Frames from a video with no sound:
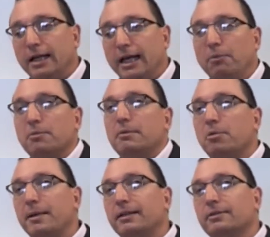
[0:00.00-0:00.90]
help them
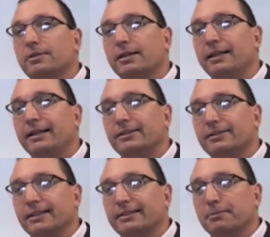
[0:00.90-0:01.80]
implement Lean and
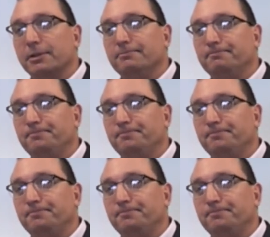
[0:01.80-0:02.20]
Six Sigma.